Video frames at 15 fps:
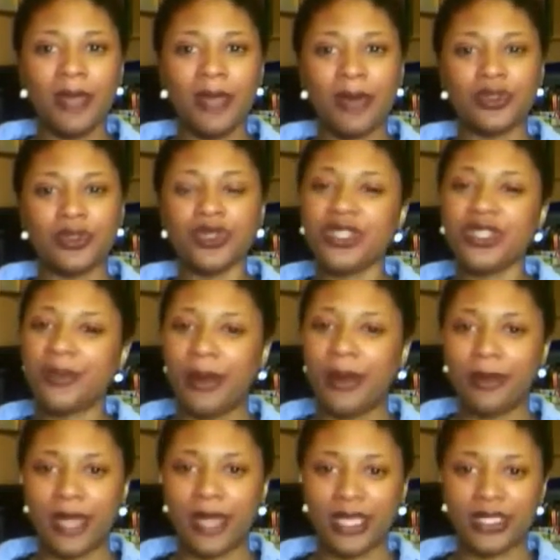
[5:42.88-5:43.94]
was stretching my
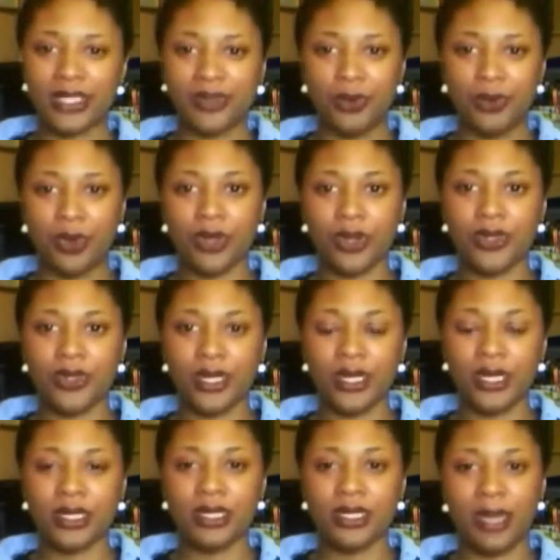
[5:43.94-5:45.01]
relaxers more
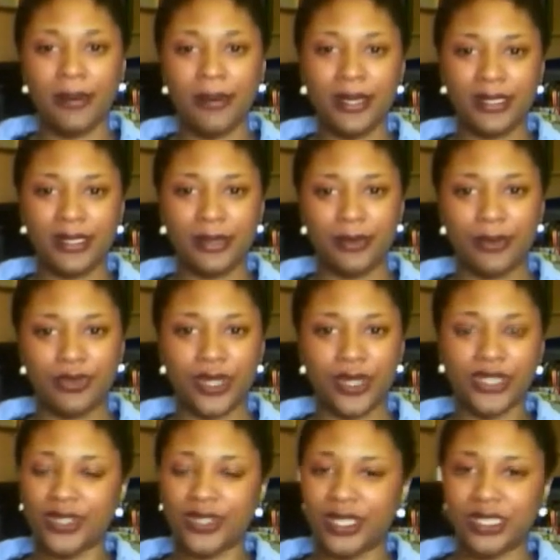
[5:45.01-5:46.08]
then, not because I was
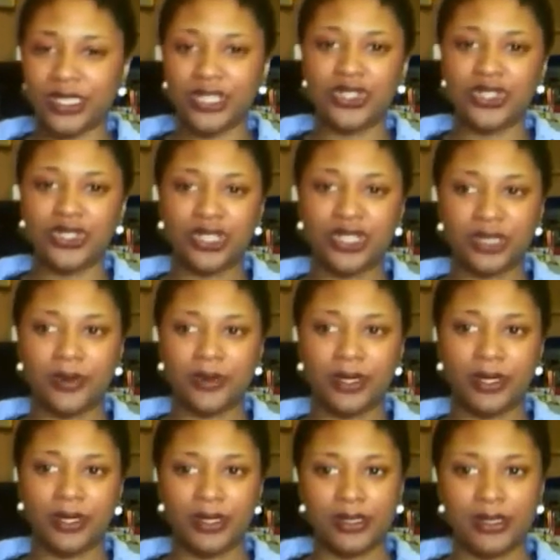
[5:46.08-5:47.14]
trying to transition, just
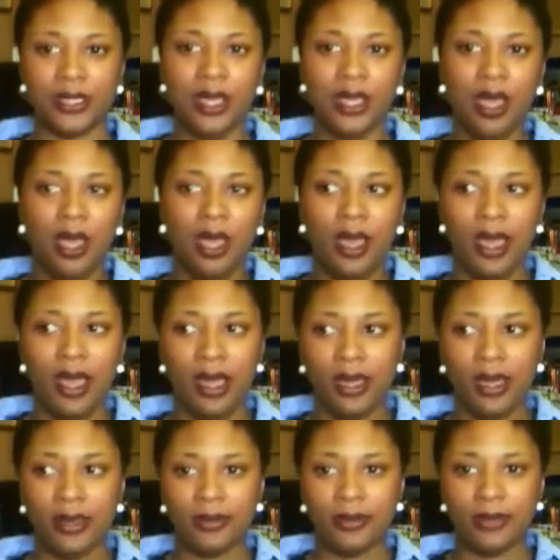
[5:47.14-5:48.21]
because
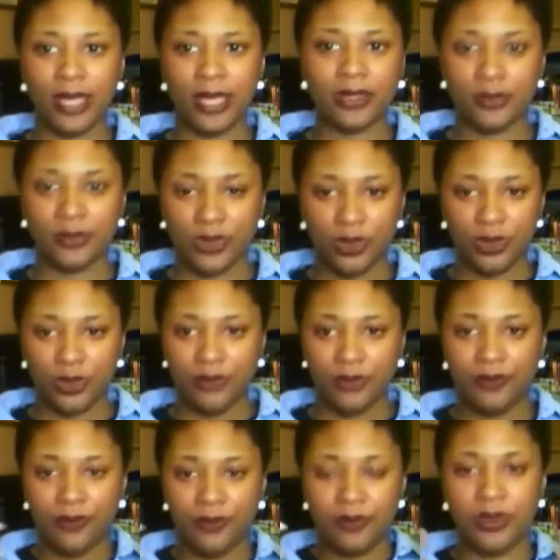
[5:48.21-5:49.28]
I liked
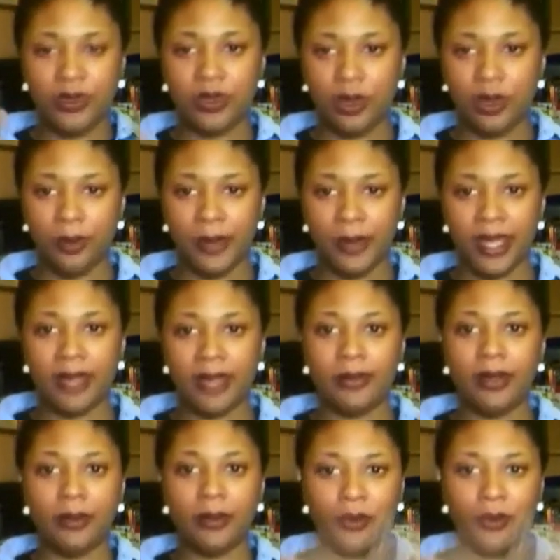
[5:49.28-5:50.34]
my hair
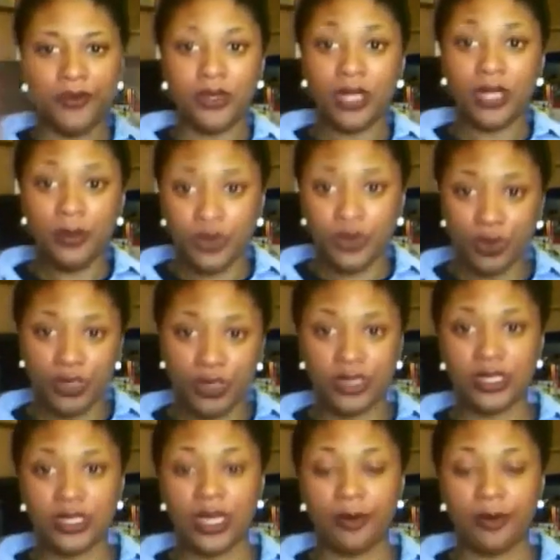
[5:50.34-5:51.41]
being more
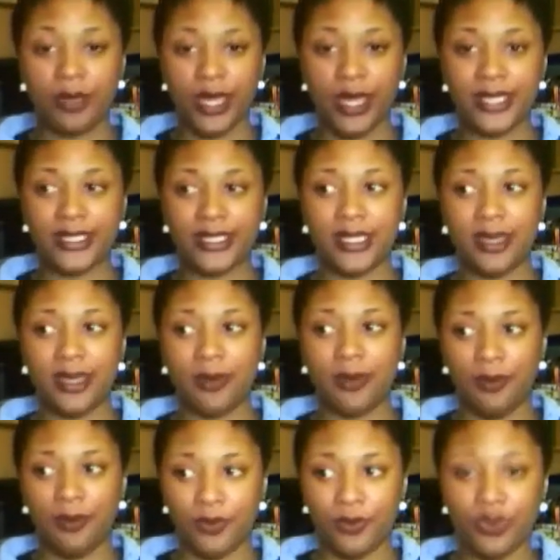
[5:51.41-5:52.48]
voluptuous. I realized that
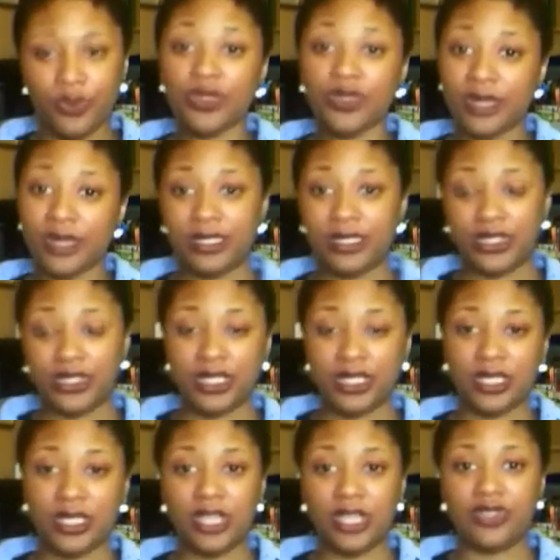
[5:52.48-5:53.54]
during the transition
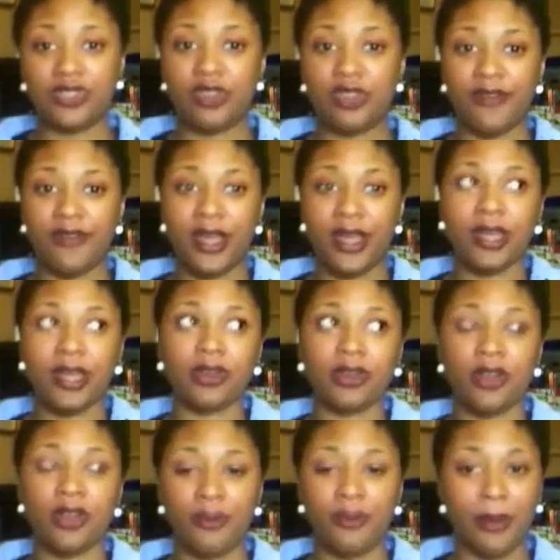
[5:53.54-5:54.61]
stage, if I held
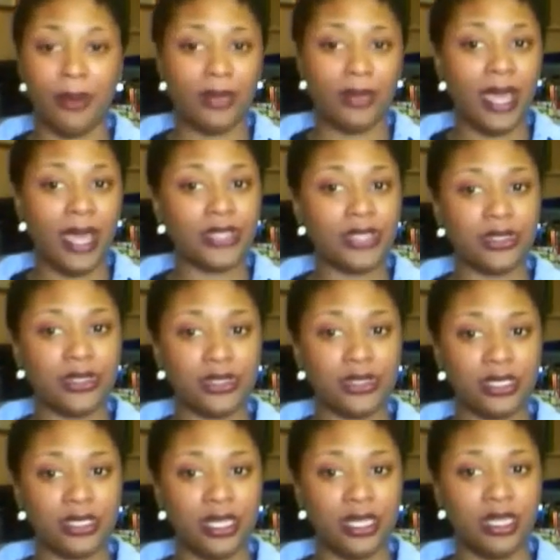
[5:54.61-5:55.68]
off on my relaxers
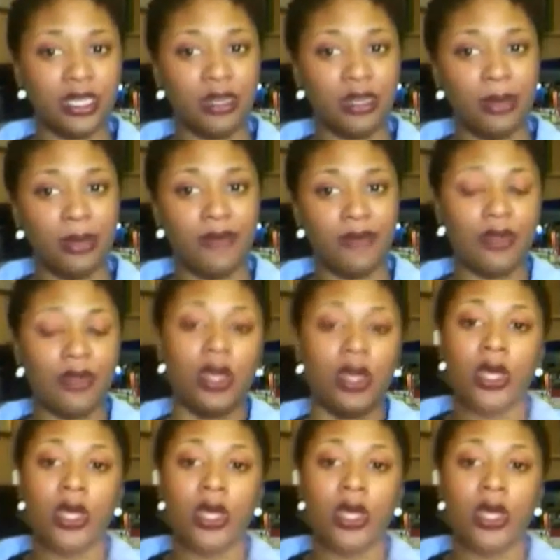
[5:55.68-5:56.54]
instead of getting them every